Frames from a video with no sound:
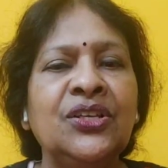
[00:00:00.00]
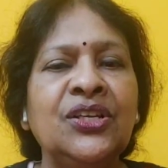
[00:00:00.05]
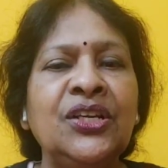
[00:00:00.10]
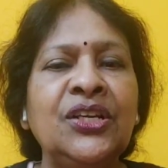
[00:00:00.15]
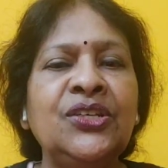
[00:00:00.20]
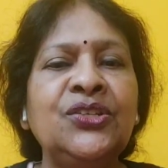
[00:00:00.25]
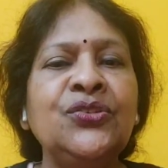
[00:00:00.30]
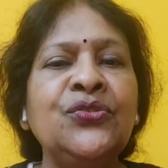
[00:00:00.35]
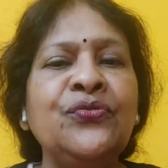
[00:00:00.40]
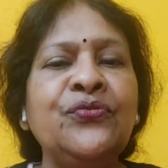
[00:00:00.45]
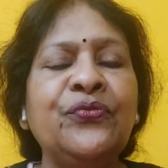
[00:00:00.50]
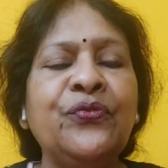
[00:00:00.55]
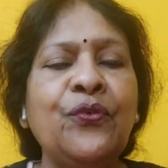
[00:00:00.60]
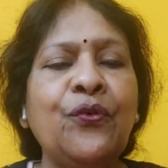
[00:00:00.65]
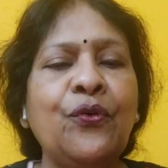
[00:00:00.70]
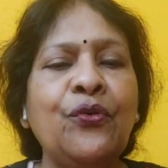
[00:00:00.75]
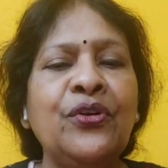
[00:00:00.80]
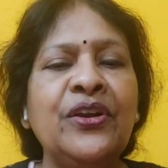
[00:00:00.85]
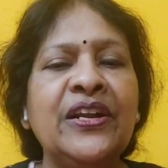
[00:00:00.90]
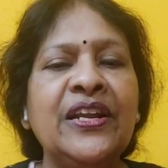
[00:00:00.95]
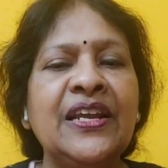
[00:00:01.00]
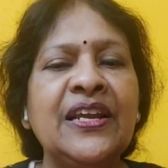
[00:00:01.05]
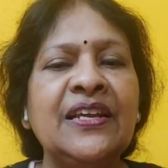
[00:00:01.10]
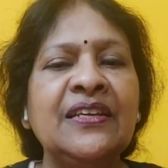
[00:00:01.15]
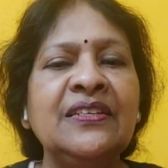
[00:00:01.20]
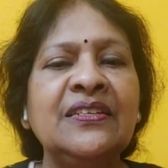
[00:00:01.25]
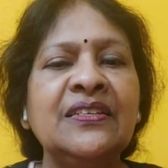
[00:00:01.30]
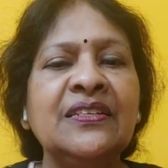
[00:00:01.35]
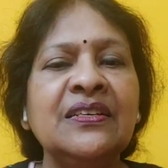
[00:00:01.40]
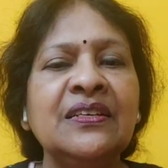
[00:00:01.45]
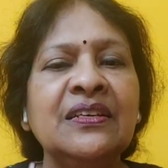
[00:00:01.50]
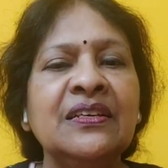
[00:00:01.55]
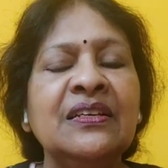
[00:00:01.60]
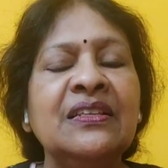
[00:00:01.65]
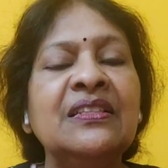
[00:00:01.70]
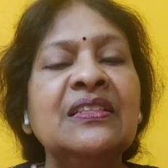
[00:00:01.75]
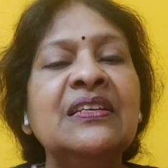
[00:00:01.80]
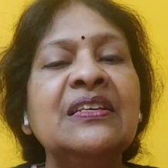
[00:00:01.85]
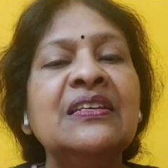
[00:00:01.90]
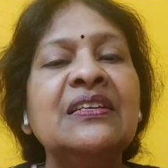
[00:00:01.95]
3 to 4 days
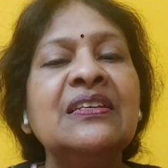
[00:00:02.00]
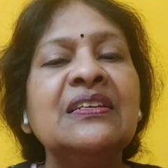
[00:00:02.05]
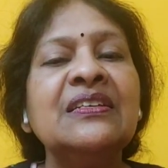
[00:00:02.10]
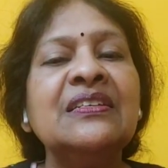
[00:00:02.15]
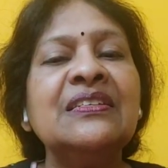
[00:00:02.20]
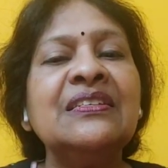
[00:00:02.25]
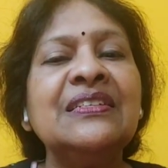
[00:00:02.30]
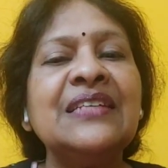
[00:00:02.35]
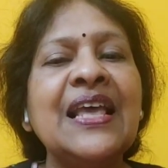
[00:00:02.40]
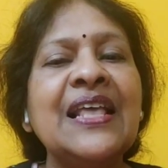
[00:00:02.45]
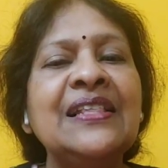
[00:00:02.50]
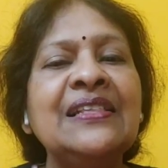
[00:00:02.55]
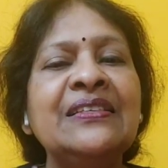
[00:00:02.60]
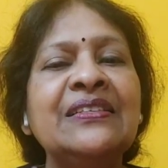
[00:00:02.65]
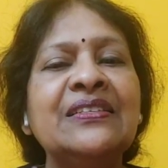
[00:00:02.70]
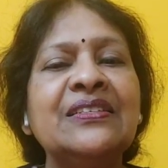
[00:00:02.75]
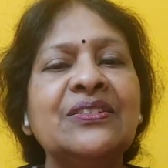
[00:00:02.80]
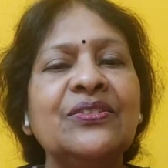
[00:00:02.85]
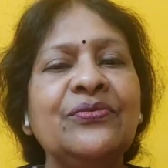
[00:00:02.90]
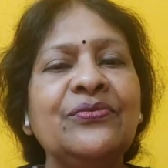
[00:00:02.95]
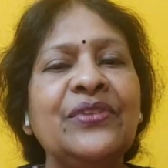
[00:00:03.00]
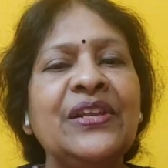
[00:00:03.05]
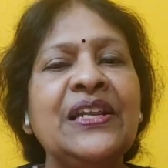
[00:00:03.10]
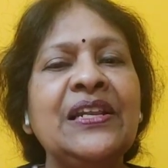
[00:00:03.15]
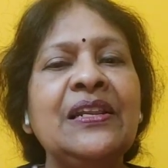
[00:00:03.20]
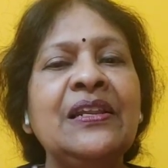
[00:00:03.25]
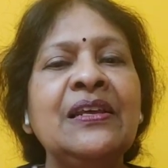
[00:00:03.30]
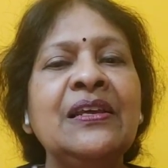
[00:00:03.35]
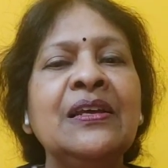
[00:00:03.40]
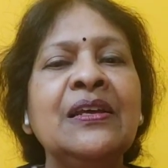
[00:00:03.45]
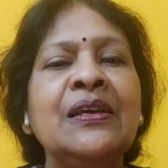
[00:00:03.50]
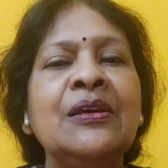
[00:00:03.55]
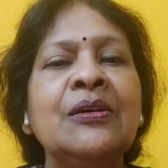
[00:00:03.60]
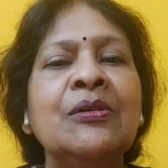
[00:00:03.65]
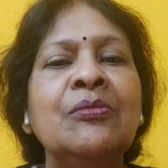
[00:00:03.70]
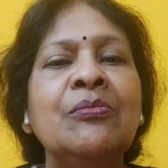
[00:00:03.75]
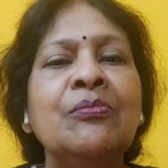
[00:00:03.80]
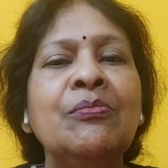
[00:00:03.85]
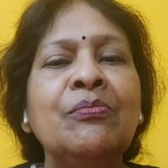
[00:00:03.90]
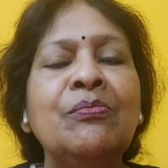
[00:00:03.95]
the cells will
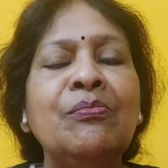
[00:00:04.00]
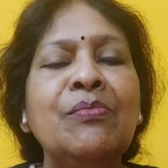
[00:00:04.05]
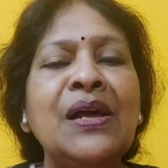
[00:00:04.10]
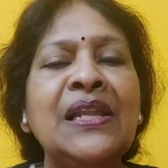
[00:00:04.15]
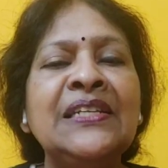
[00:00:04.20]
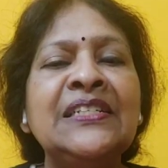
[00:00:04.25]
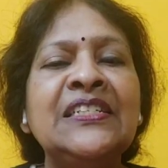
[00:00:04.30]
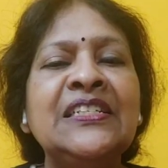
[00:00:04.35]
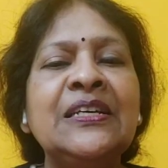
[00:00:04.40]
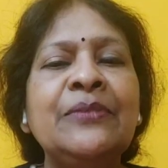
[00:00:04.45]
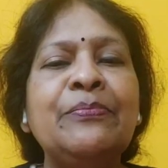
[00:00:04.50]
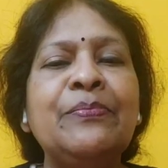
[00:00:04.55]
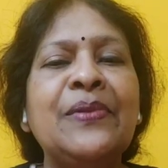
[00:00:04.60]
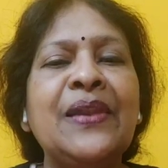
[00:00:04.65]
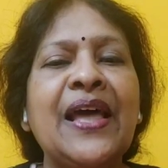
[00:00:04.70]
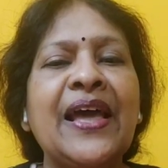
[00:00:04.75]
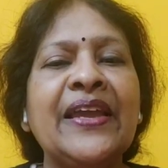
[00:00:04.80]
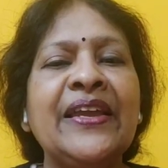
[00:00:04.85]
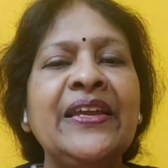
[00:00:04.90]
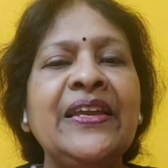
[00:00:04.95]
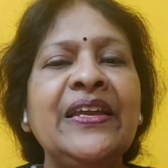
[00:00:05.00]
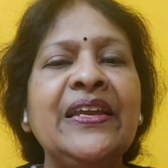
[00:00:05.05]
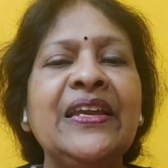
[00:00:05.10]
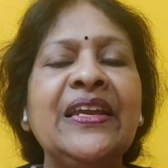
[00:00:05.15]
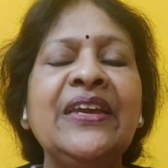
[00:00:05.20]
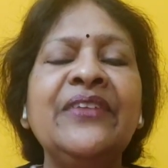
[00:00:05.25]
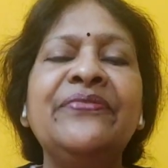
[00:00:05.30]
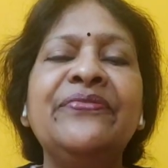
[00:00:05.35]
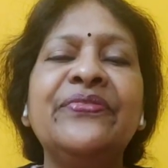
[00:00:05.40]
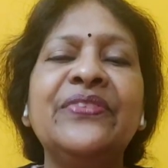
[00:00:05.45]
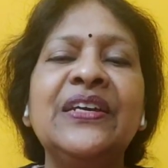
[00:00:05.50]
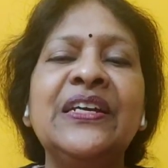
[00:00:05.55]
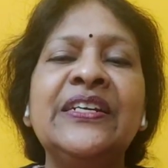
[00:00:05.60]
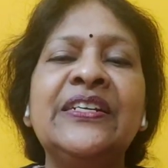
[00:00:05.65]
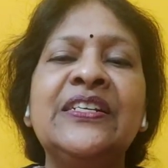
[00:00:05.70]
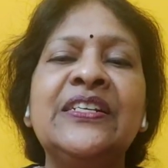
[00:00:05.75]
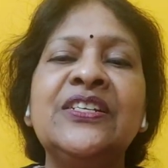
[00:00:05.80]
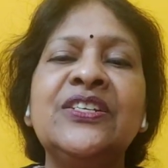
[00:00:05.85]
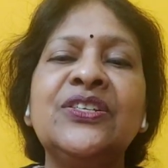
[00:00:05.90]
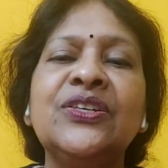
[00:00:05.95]
multiply if
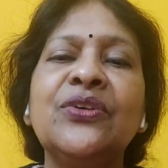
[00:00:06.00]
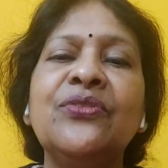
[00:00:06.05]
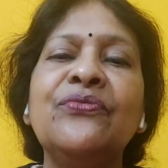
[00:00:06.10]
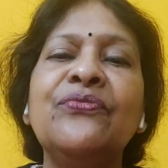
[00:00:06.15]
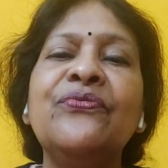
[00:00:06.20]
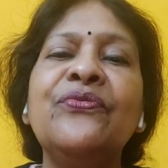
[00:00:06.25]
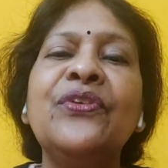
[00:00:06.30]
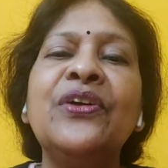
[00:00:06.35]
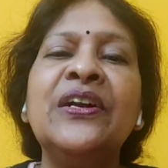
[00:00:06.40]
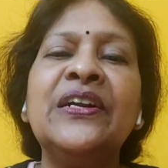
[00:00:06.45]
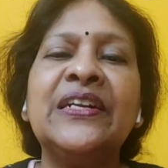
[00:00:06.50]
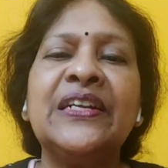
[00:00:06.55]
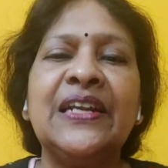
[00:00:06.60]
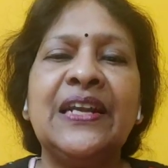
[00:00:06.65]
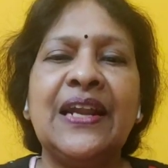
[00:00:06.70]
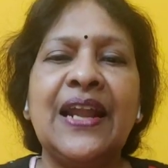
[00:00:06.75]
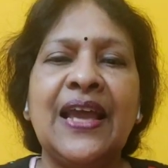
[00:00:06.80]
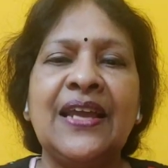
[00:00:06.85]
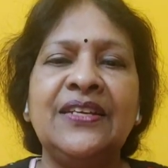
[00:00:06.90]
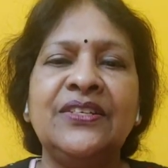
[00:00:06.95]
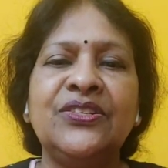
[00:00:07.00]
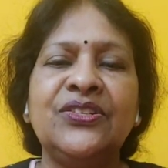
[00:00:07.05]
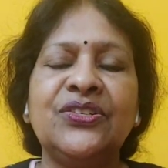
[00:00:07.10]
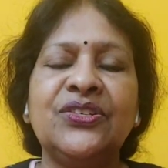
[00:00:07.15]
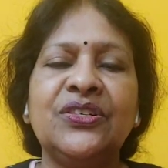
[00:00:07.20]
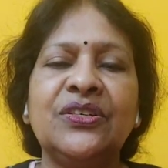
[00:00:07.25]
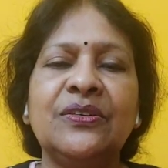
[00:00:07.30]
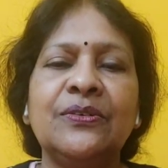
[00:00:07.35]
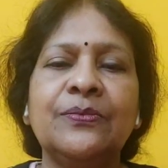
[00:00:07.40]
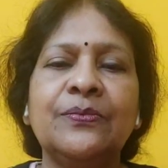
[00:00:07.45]
it is fertilized.